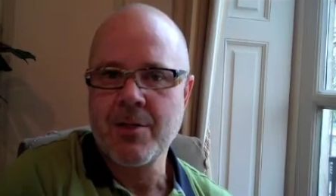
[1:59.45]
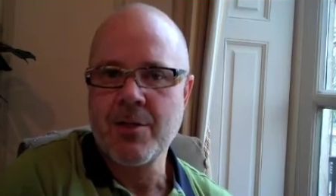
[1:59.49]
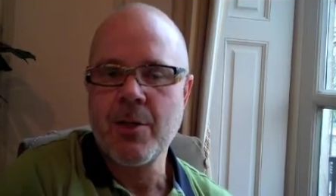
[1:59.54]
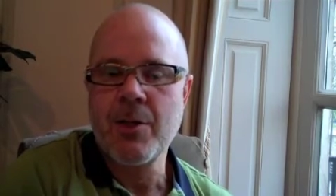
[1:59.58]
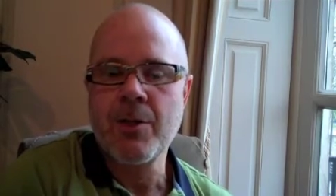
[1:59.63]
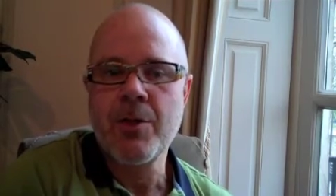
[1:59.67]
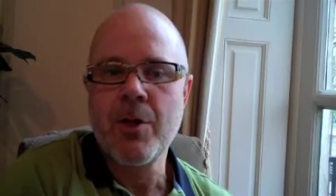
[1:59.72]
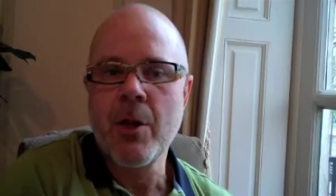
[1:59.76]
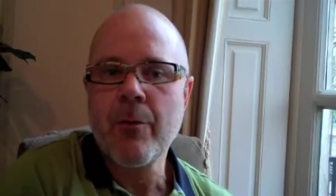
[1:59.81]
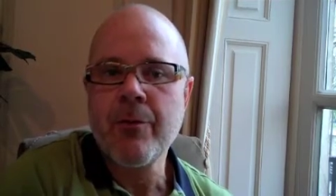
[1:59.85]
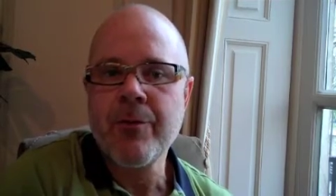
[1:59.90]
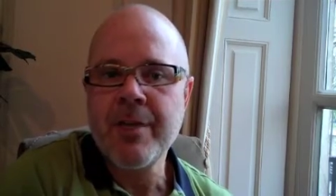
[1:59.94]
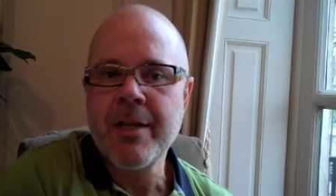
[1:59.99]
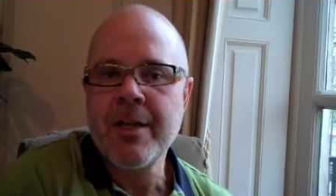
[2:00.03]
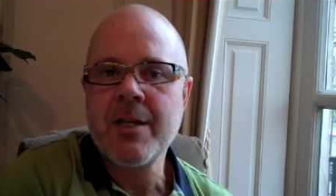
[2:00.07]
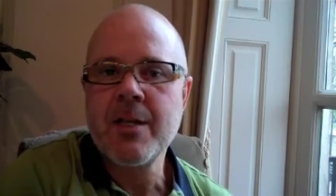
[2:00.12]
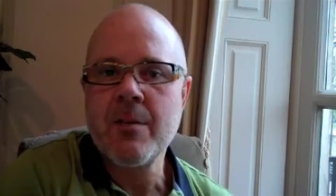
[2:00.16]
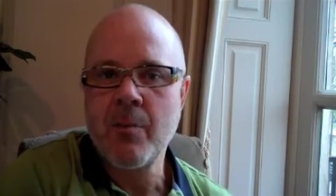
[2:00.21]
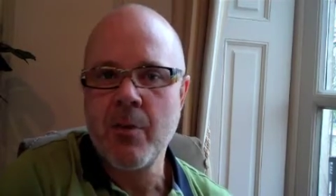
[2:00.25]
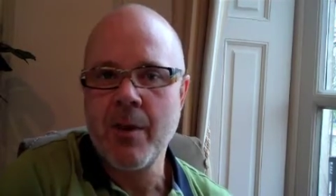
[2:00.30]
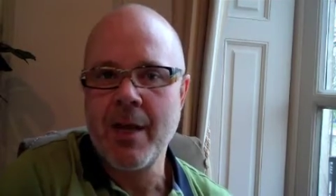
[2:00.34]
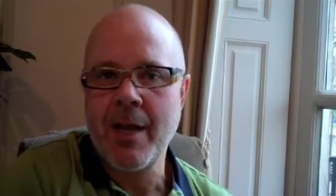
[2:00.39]
so you don't
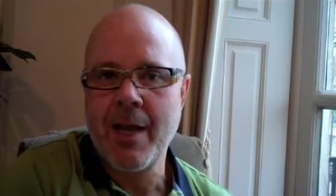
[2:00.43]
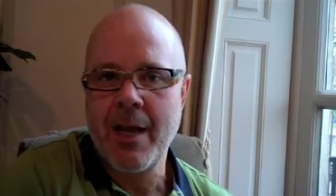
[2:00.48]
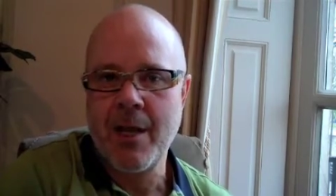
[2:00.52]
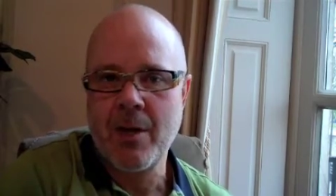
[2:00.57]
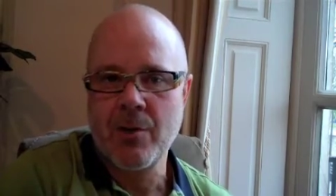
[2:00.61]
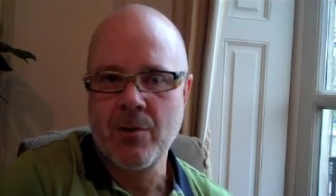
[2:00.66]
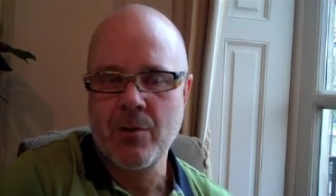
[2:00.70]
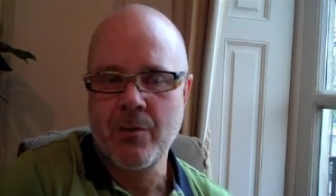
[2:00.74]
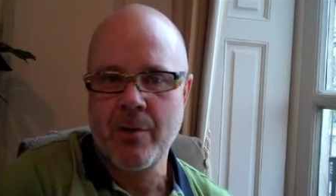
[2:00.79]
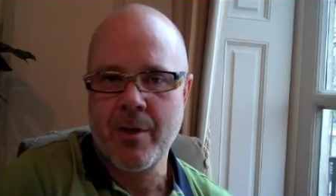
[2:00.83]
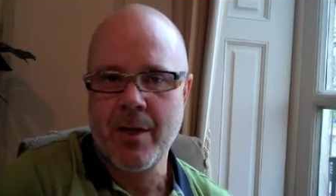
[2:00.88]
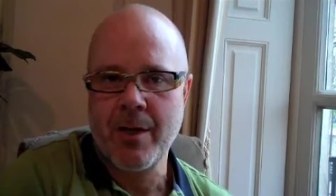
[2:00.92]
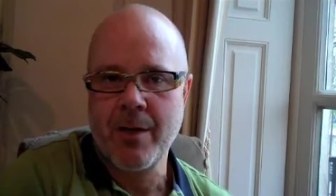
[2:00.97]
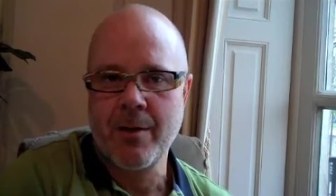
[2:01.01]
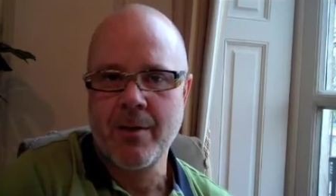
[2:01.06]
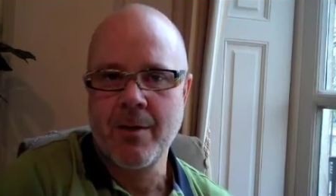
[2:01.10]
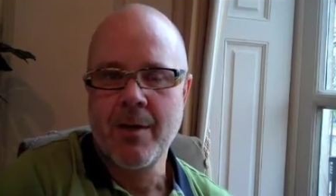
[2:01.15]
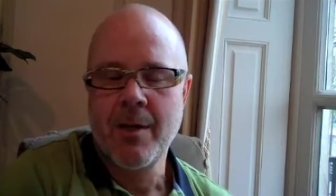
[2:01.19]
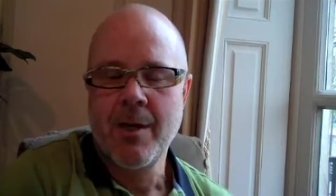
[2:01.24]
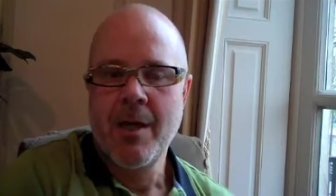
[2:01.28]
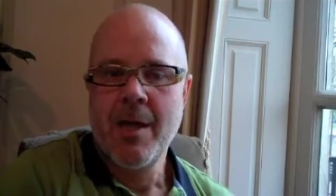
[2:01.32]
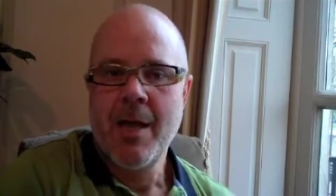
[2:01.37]
need to bring a hair
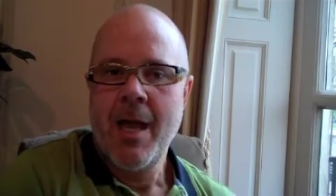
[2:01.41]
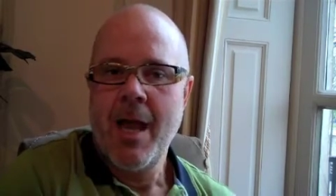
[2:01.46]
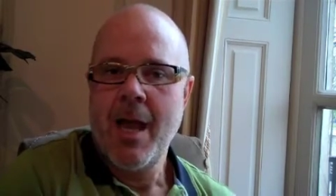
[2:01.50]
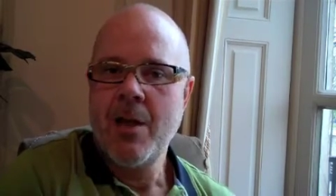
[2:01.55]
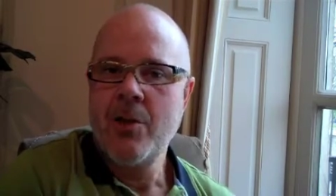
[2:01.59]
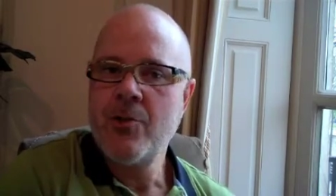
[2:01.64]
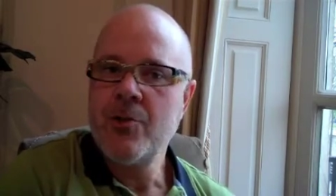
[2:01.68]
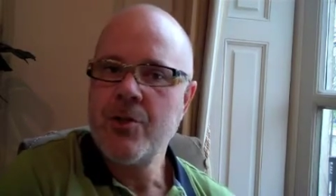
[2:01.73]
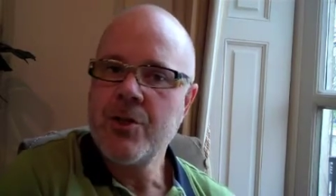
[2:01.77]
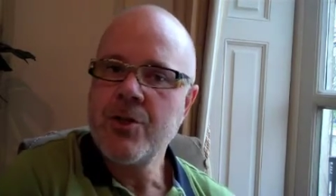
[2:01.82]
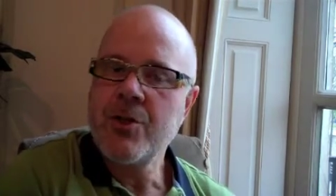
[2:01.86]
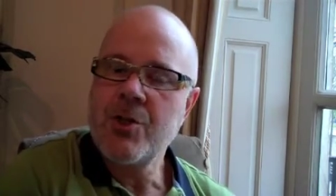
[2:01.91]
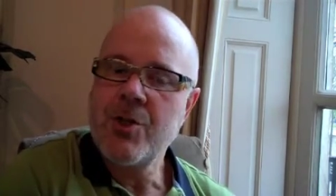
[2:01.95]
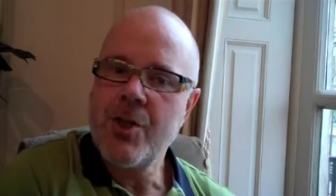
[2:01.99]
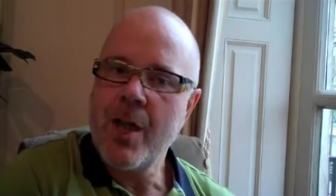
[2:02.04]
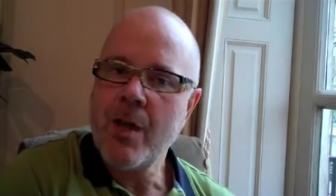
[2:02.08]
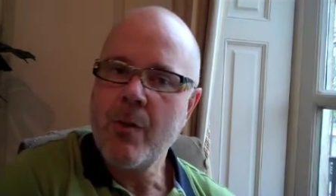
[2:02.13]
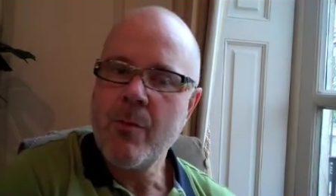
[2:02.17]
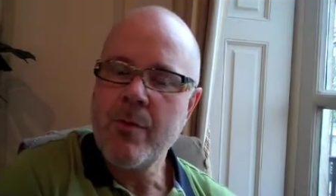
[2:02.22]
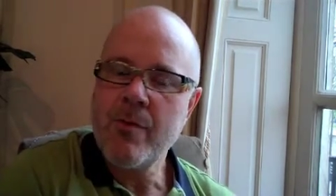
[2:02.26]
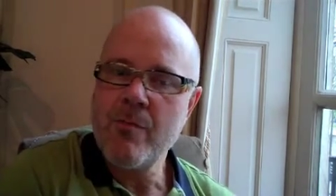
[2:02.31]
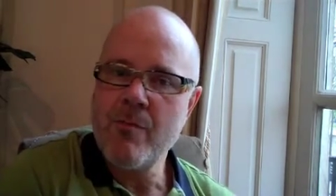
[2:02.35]
dryer. And you just
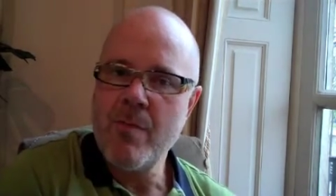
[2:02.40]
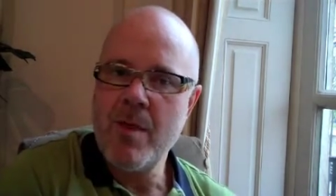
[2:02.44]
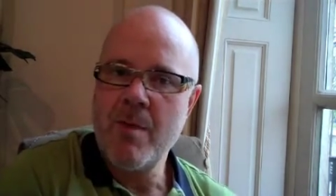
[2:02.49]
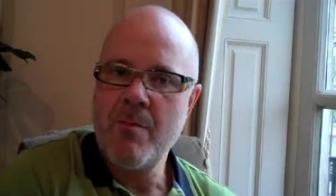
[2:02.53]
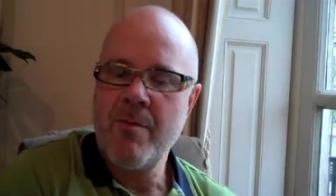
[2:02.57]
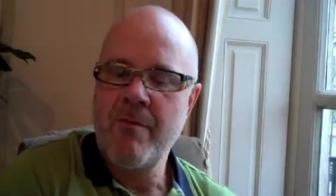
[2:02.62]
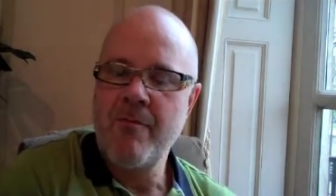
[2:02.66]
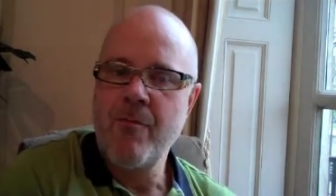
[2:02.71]
check with me